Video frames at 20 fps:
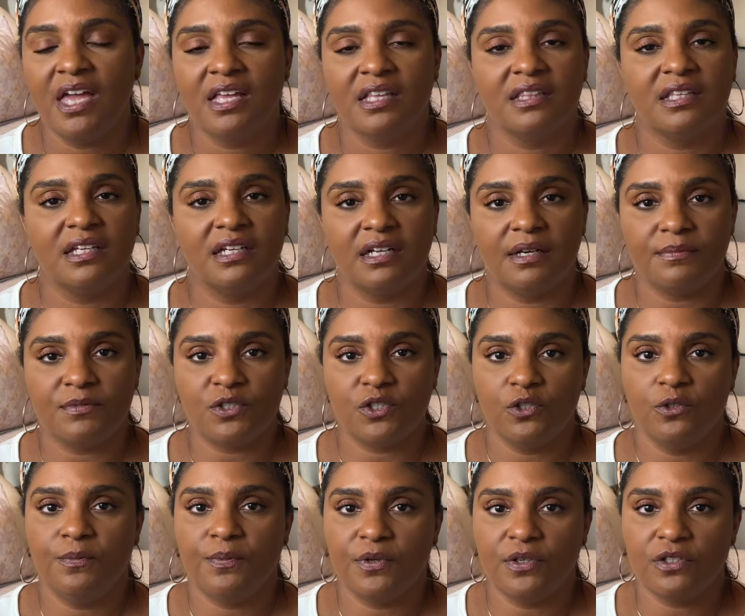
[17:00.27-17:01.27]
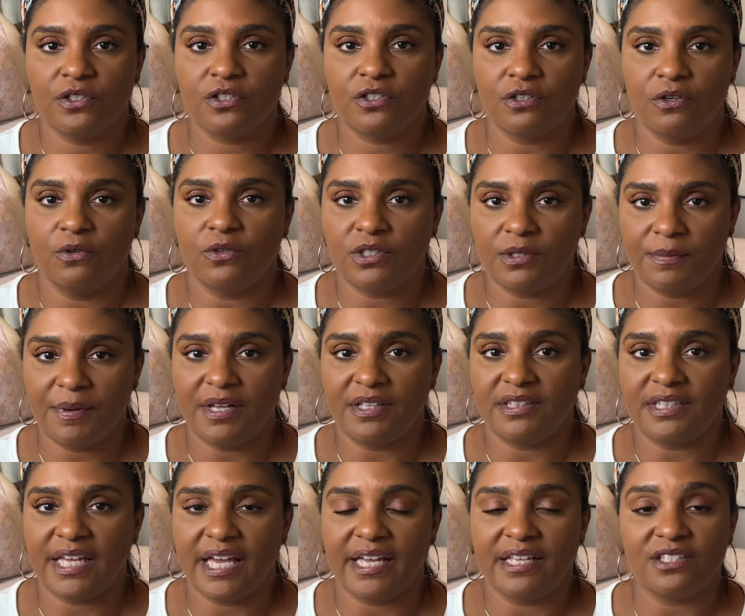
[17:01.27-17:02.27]
then I'm super stoked about
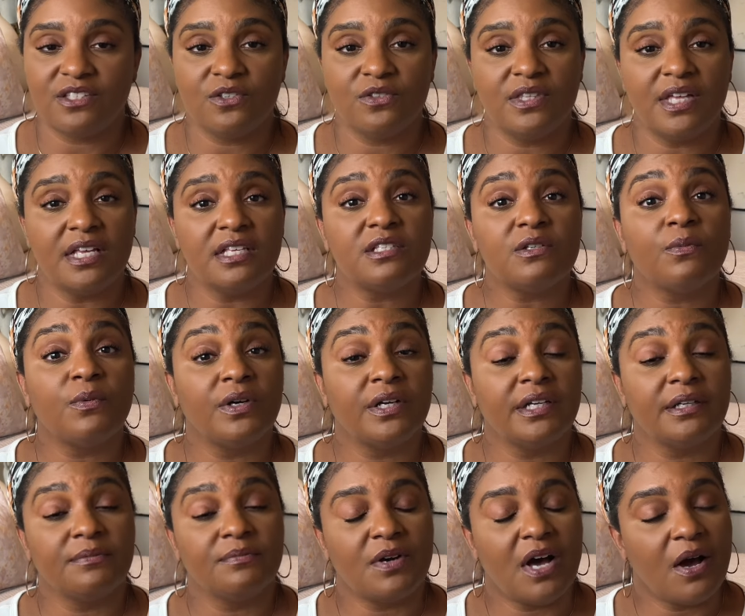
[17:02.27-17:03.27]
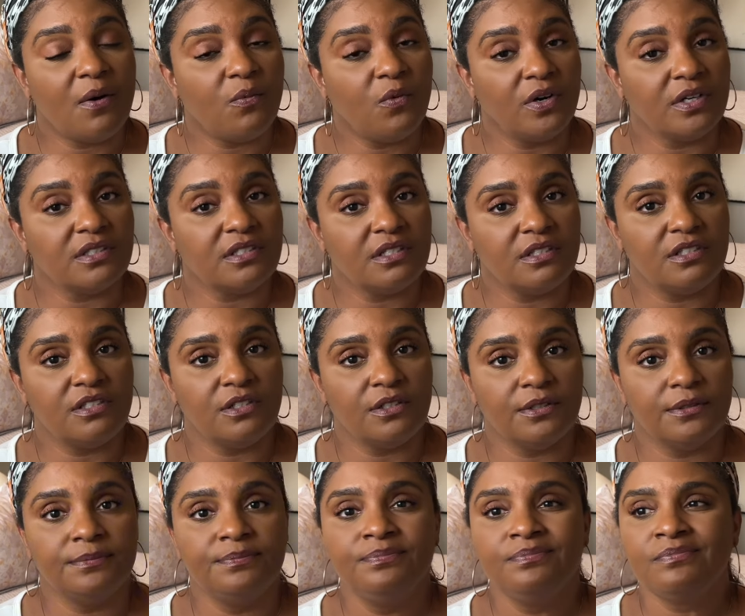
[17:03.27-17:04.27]
that. So that's what I want to
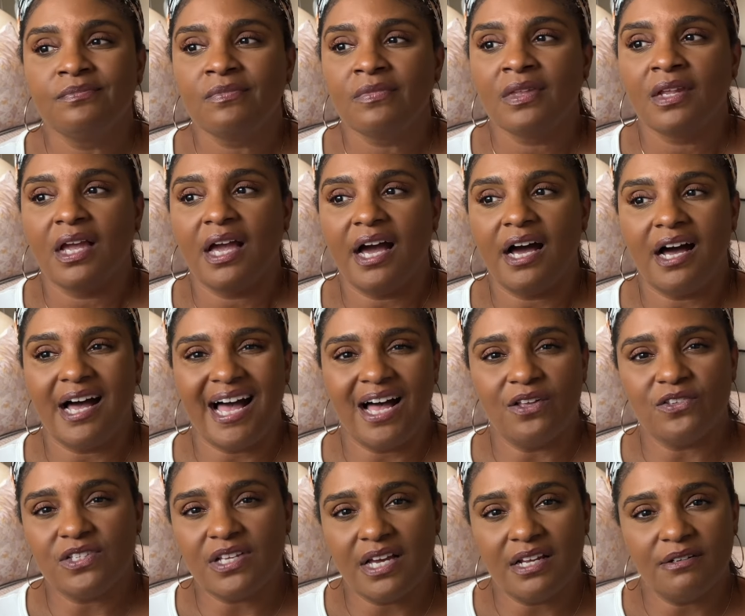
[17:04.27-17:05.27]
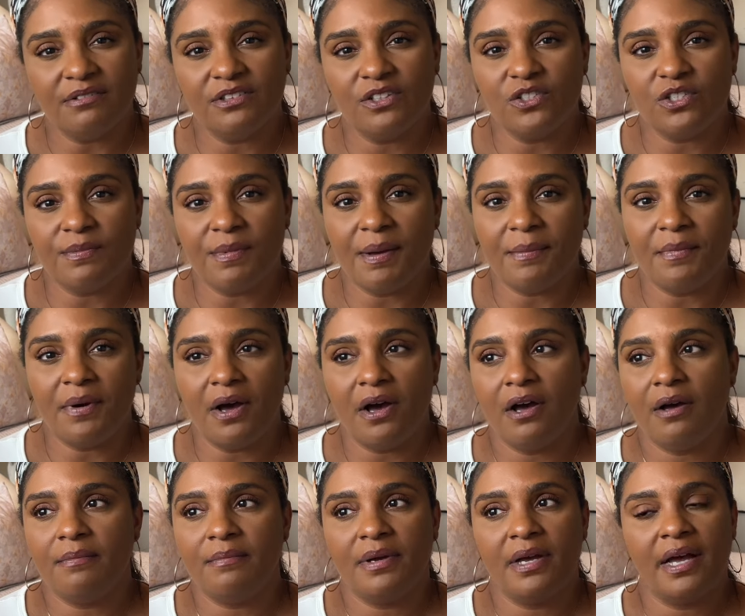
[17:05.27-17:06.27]
do. Outside of losing my
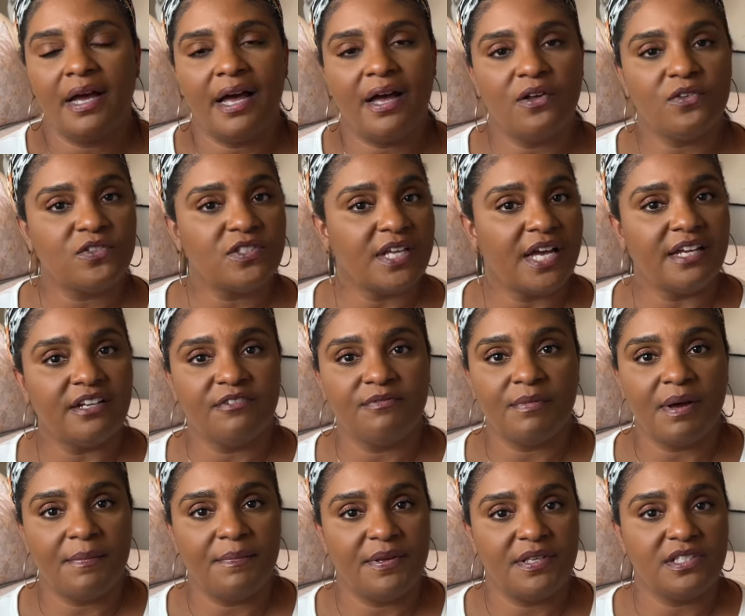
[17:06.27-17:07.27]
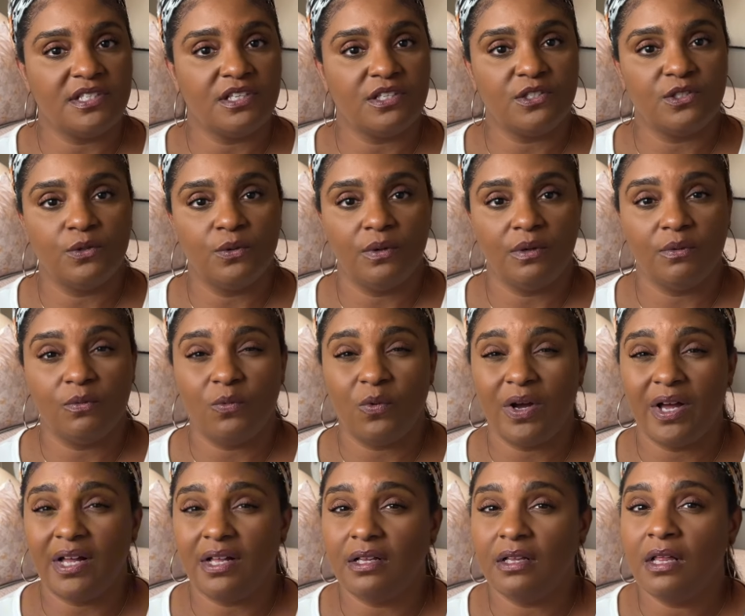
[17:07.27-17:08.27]
mom, outside of my business doing
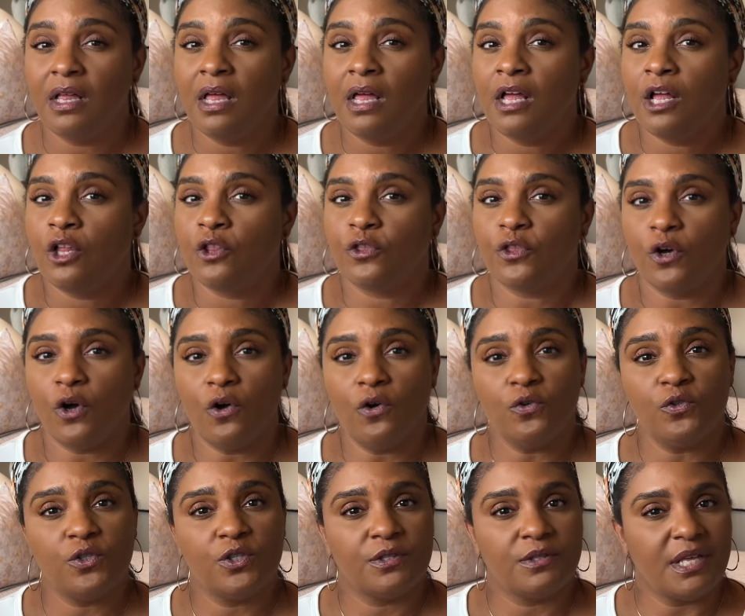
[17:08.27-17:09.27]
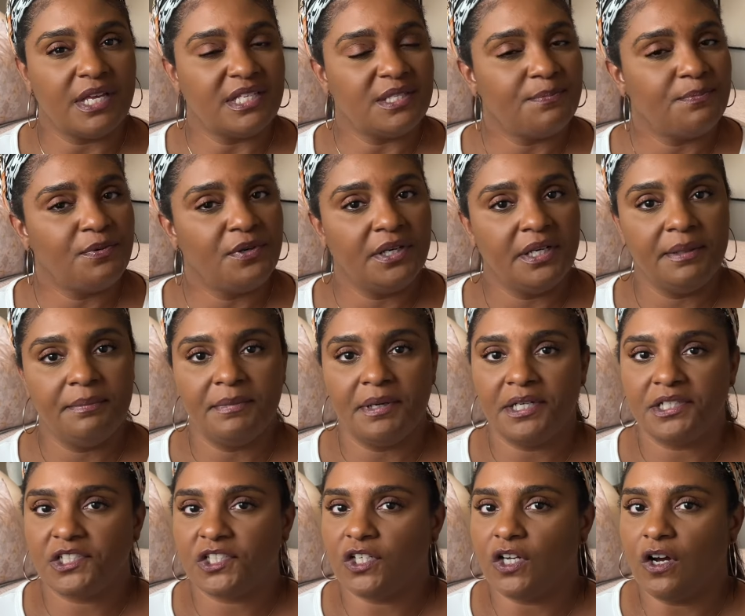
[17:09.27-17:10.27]
well, that's pretty
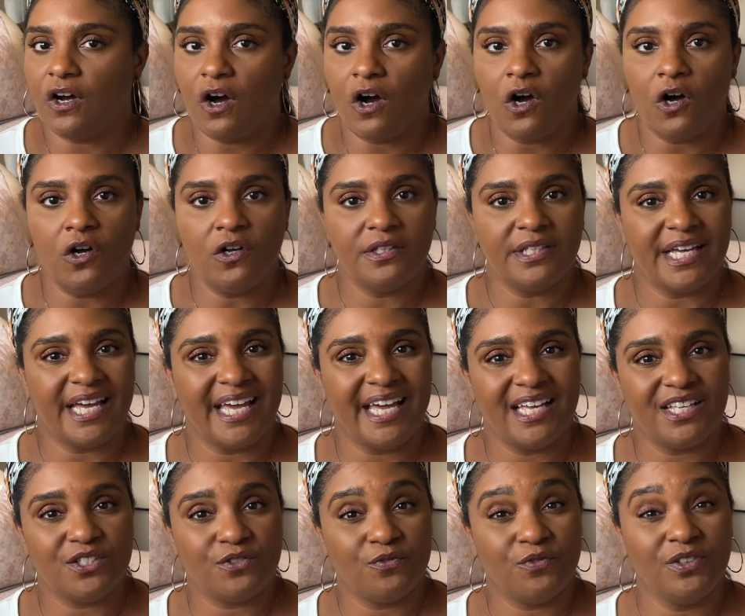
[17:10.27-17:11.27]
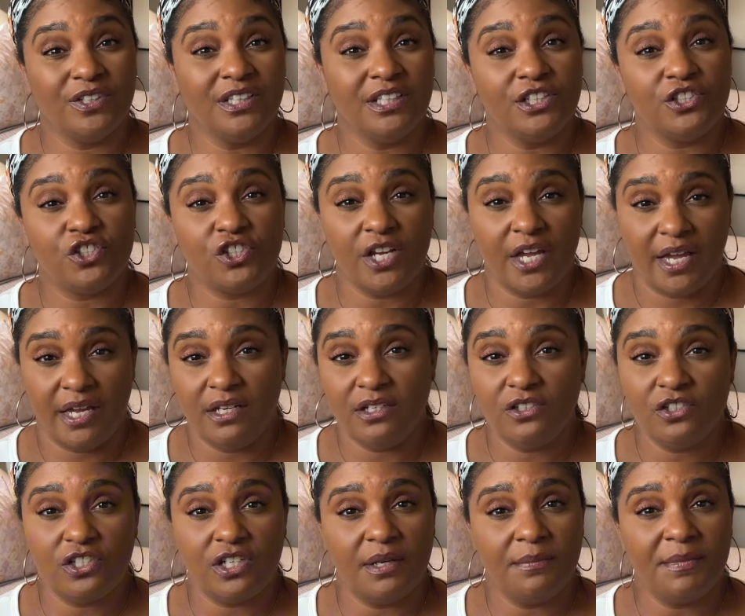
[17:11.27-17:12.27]
much all that has really
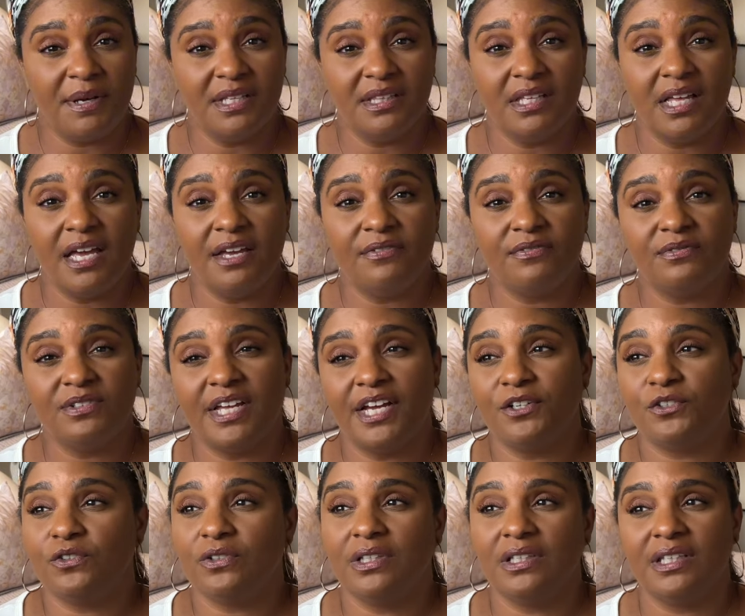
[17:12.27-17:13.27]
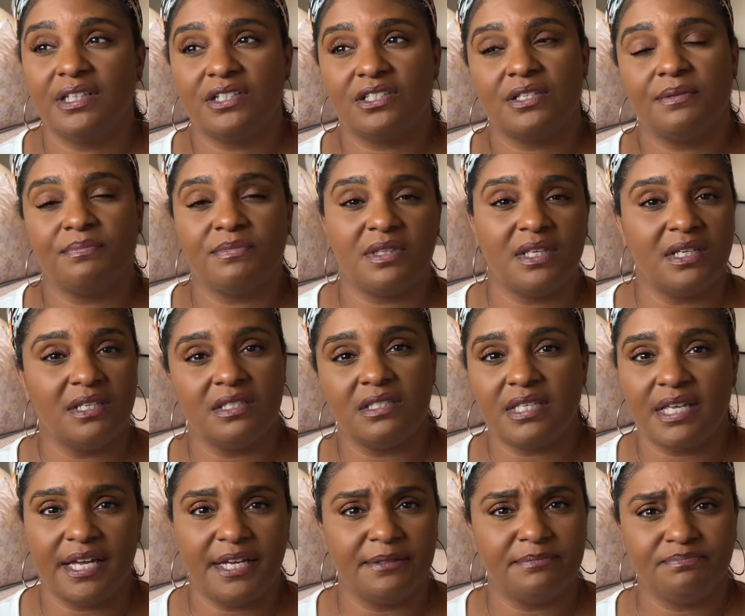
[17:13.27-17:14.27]
changed in my life. Naturally, there's some things
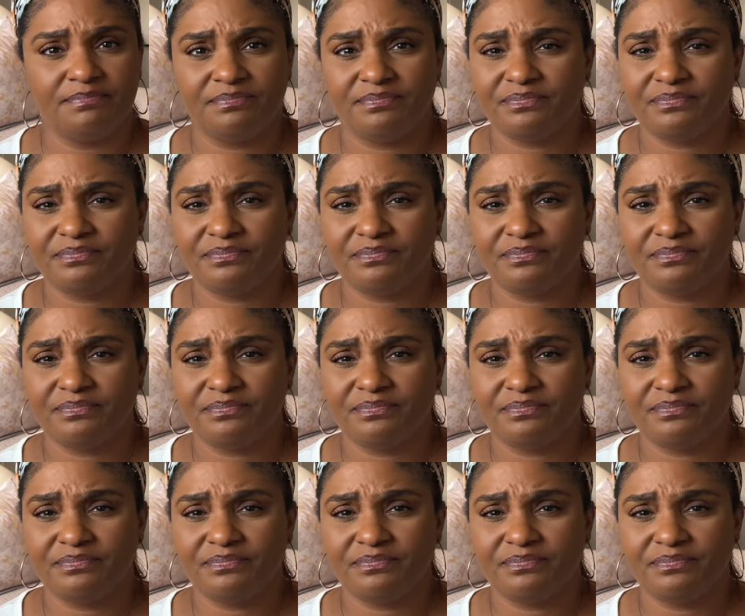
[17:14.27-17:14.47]
that